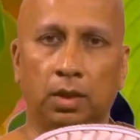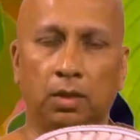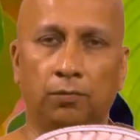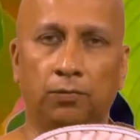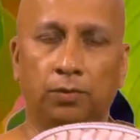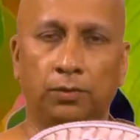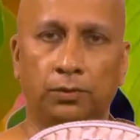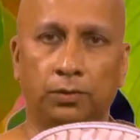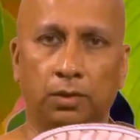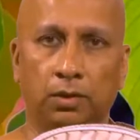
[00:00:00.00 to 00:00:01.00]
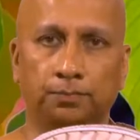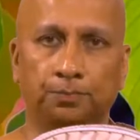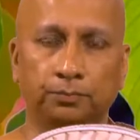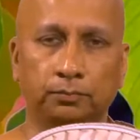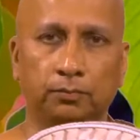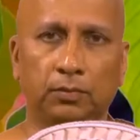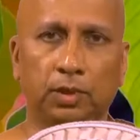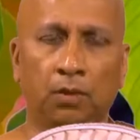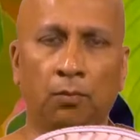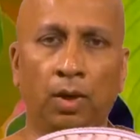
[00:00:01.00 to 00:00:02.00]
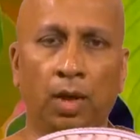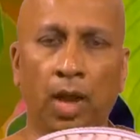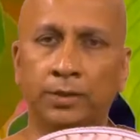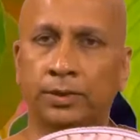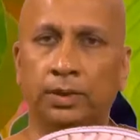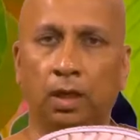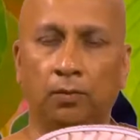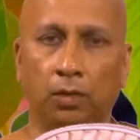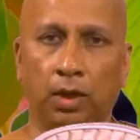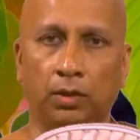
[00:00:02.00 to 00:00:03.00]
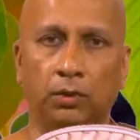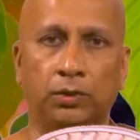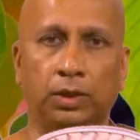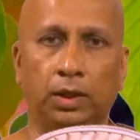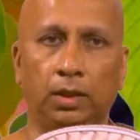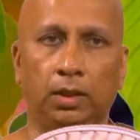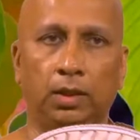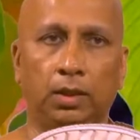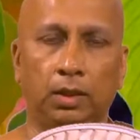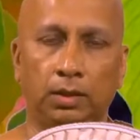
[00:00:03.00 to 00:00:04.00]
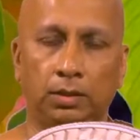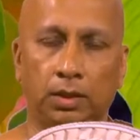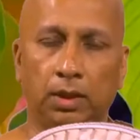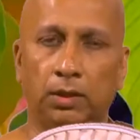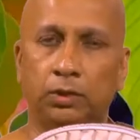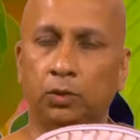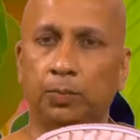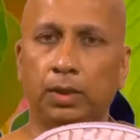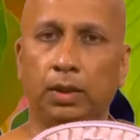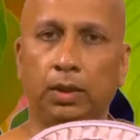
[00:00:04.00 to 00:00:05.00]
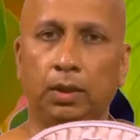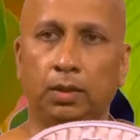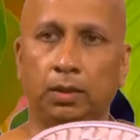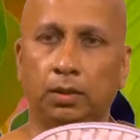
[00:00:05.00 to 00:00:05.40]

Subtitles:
And of course, one last thing I would like to say is that there should be